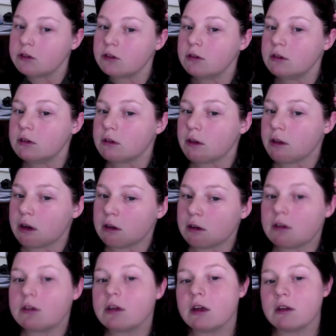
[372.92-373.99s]
so that it
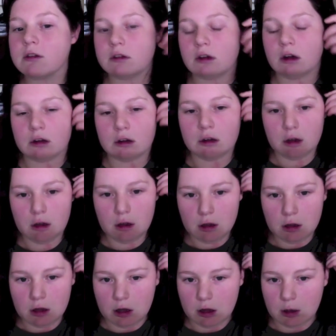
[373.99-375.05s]
doesn't get stuck.
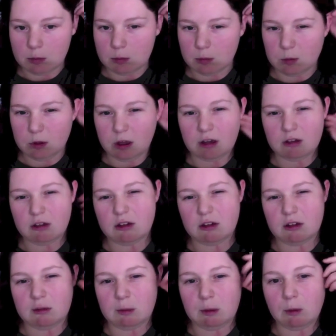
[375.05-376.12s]
Yeah,
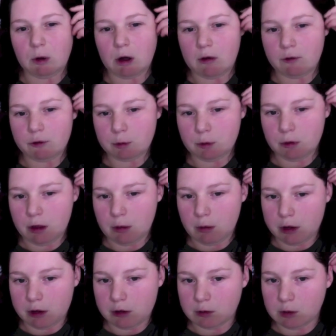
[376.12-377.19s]
just it's a bit more comfortable that
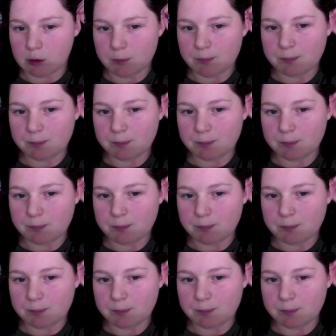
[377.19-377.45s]
way as well.